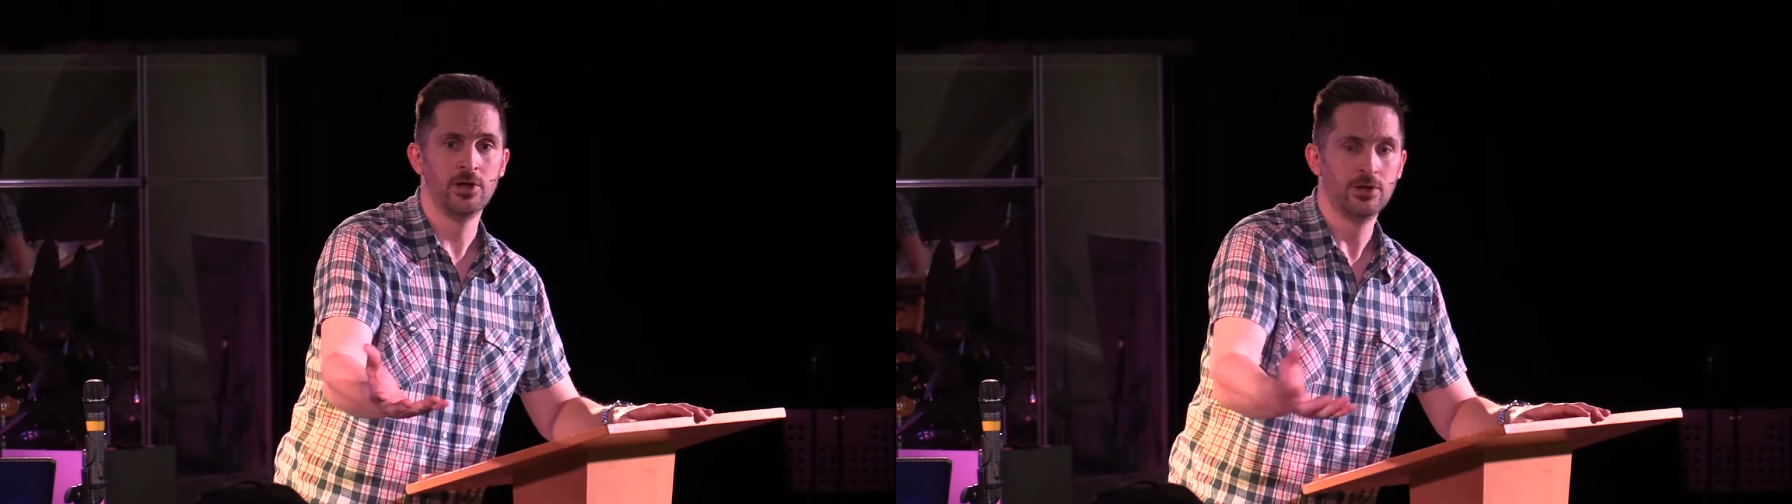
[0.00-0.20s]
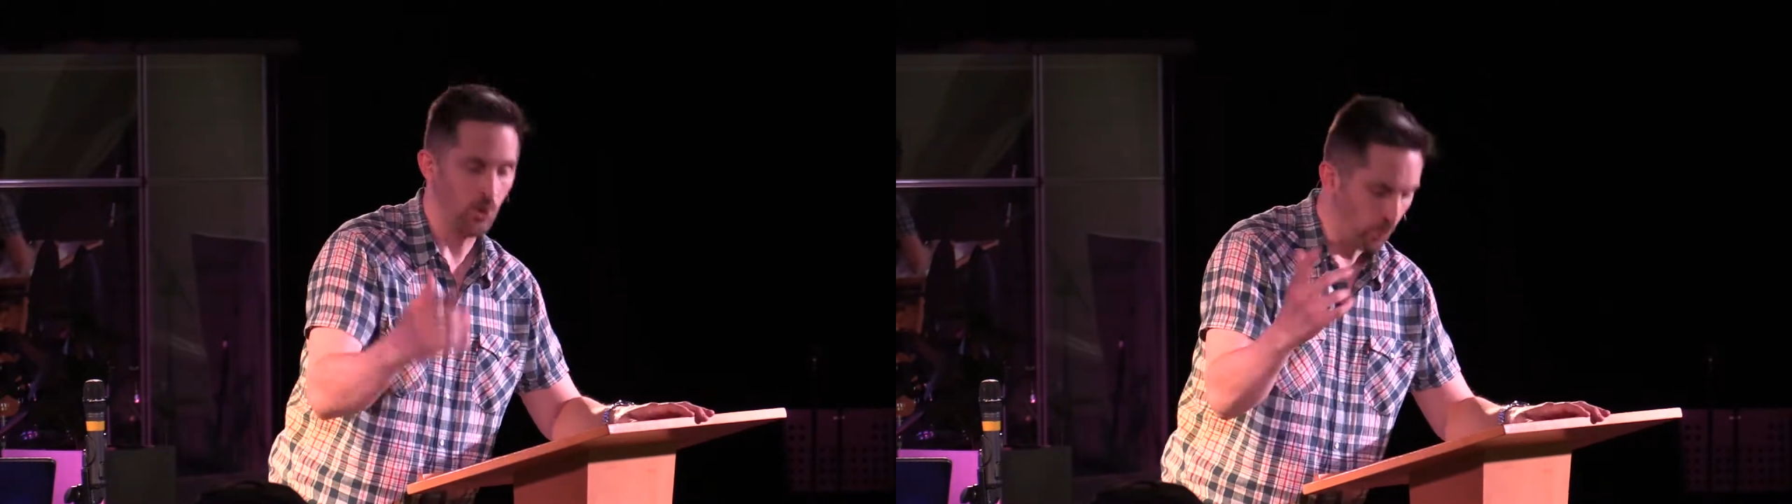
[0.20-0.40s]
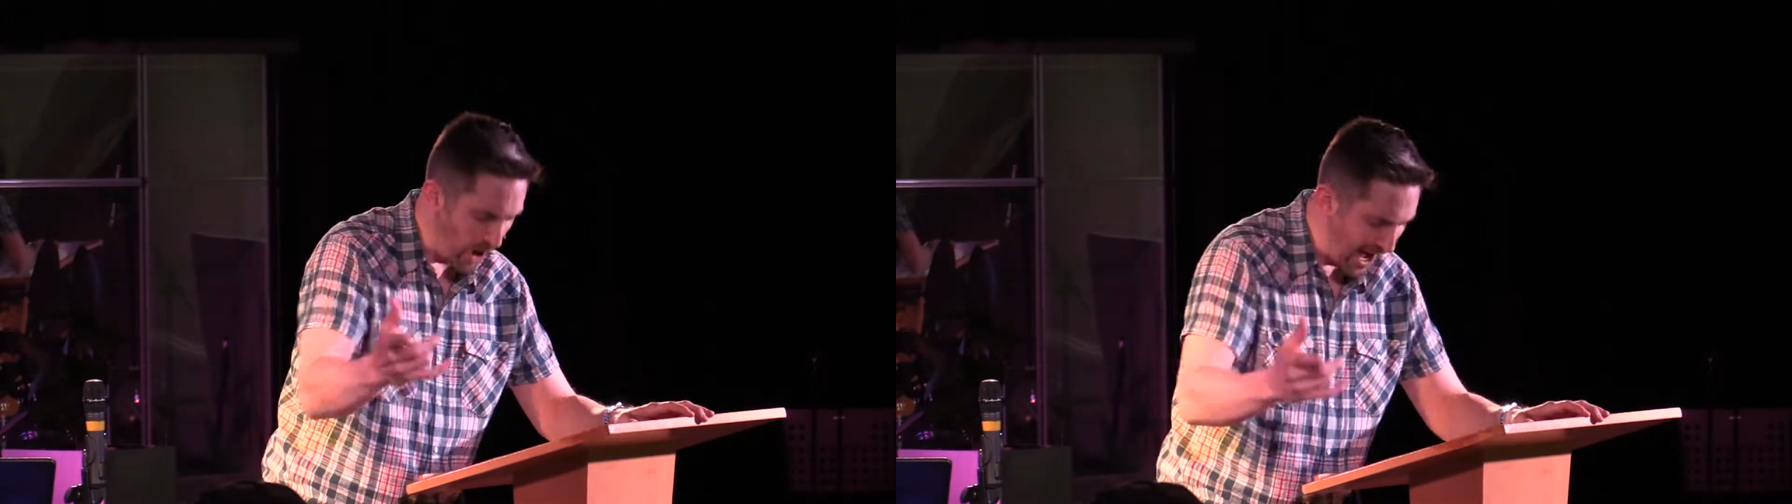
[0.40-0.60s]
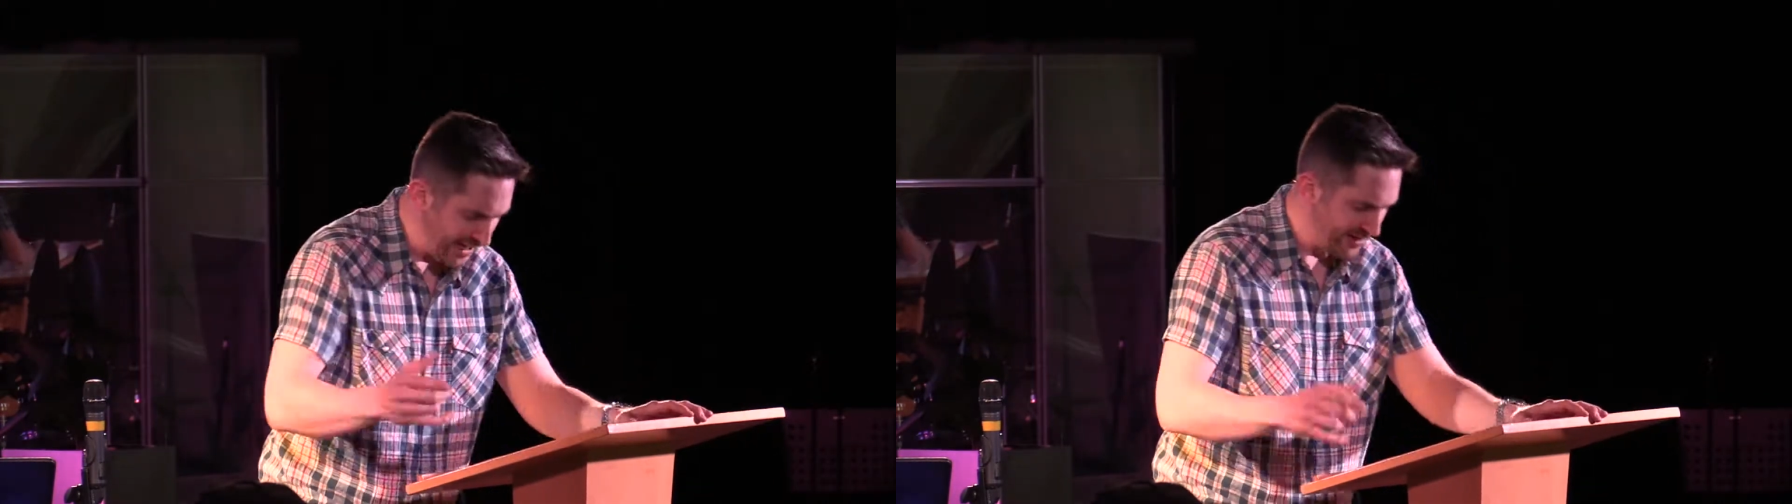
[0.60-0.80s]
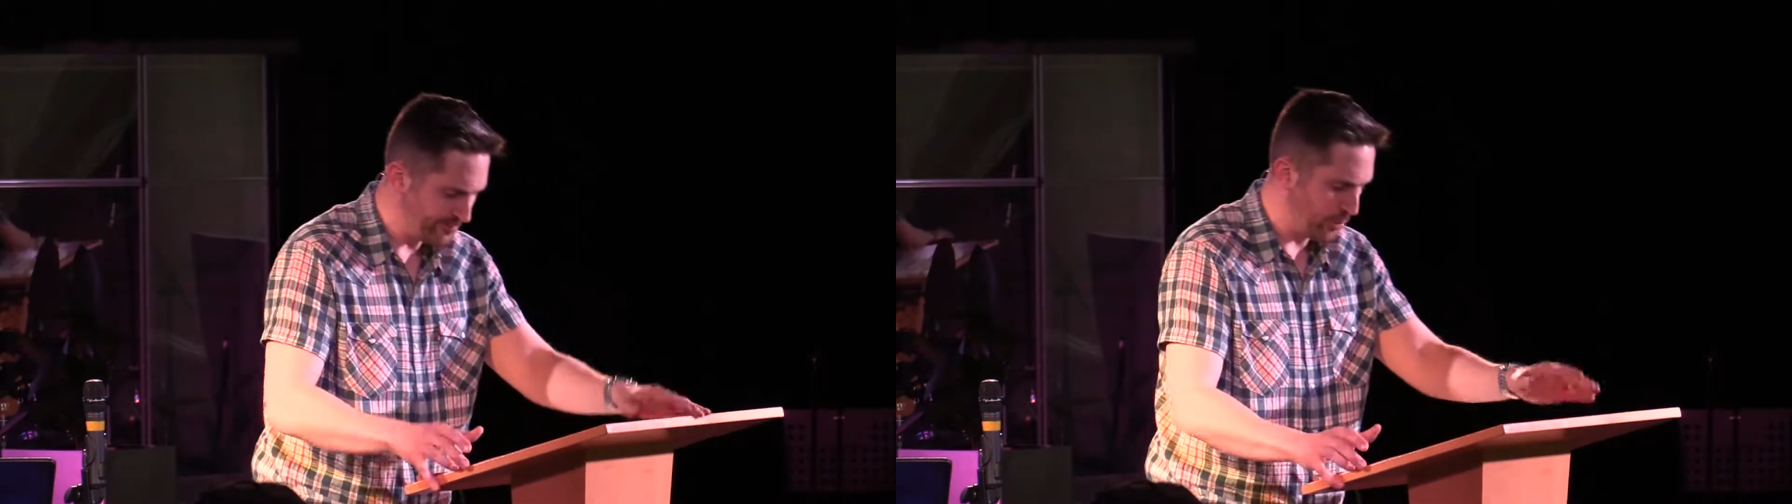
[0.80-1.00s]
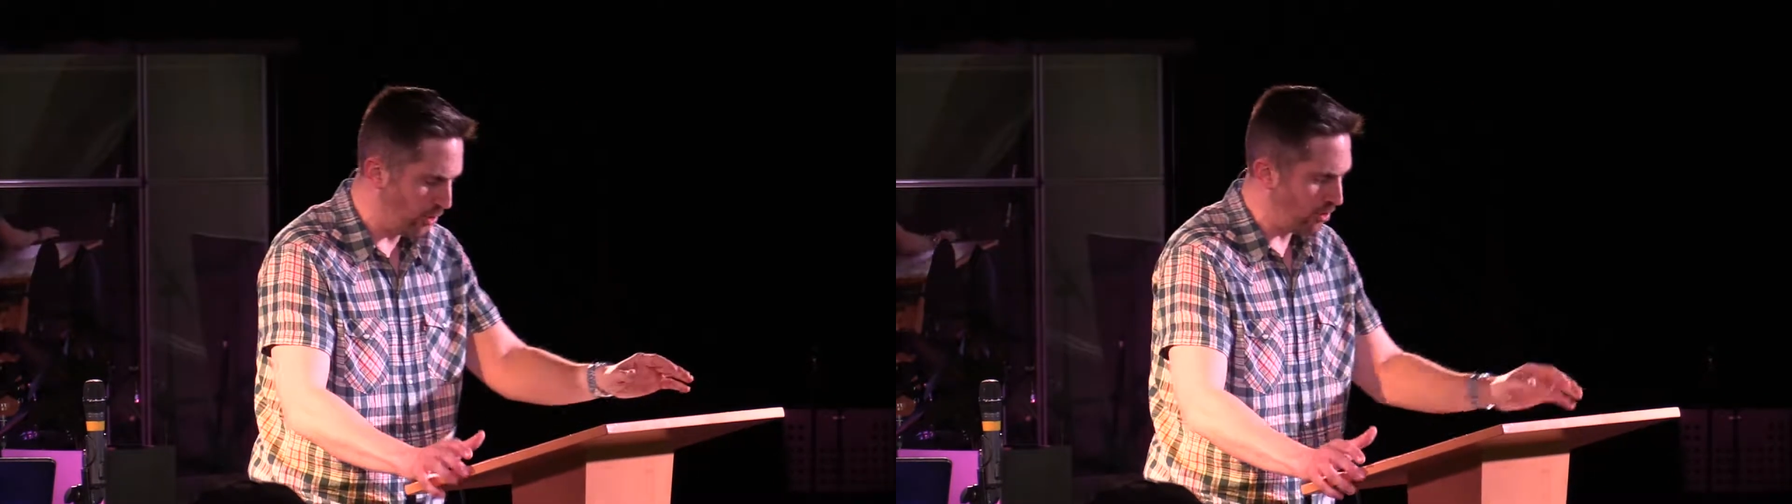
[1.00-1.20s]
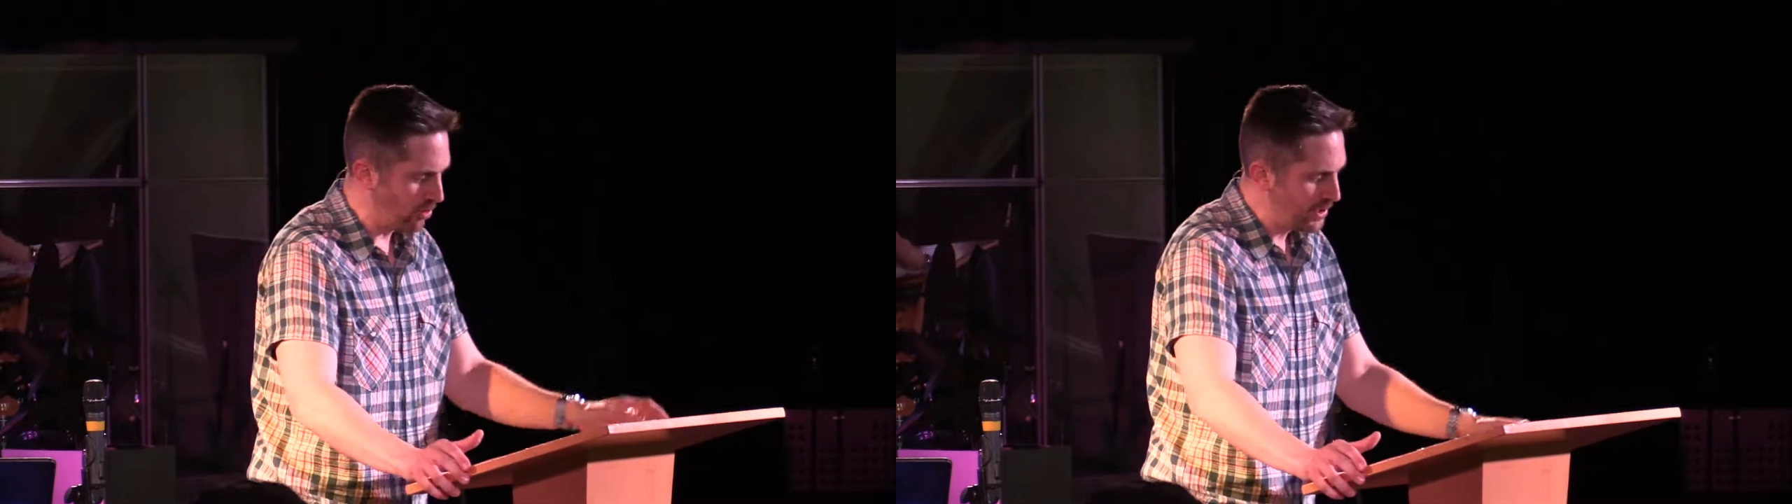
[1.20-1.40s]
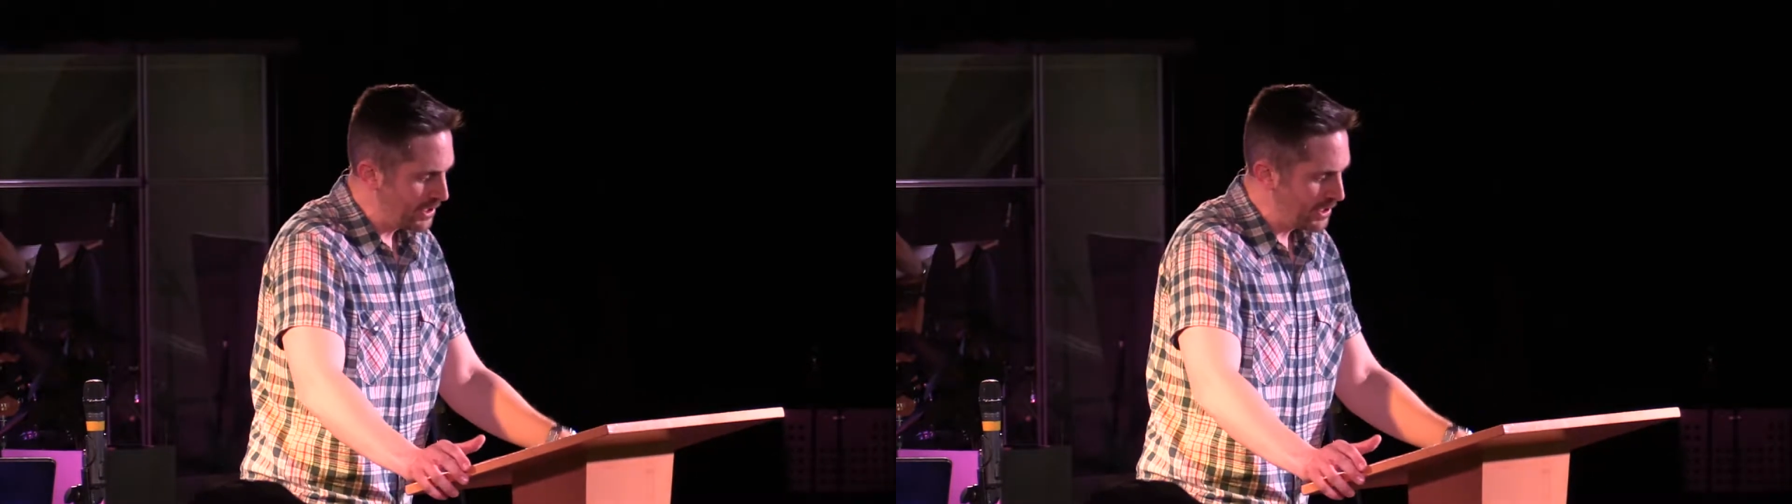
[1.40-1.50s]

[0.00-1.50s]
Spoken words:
Now, why is Paul